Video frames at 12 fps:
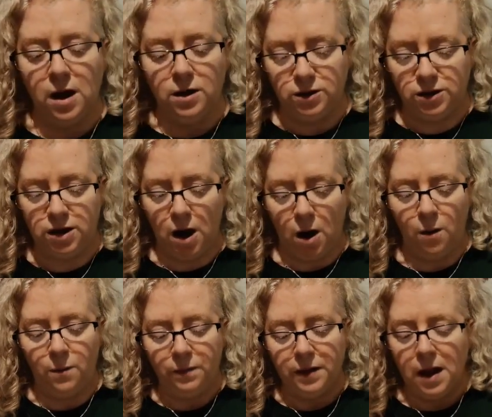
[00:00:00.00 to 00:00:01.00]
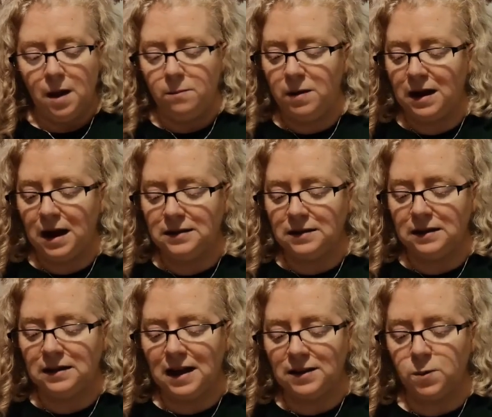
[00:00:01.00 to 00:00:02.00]
So because
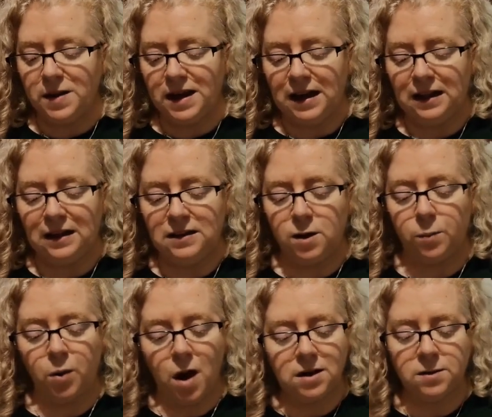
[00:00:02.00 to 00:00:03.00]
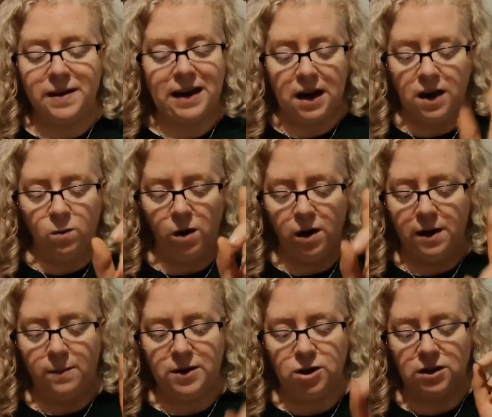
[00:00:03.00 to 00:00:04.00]
unless we can at least approximate in word
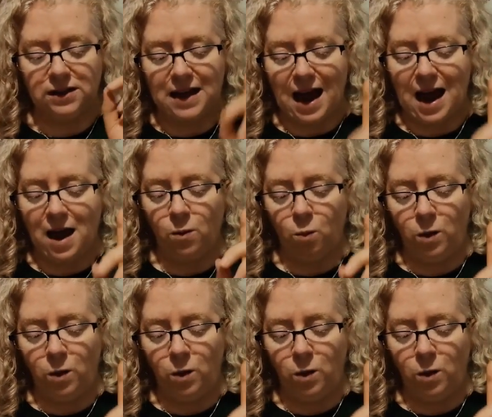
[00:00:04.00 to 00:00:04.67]
images that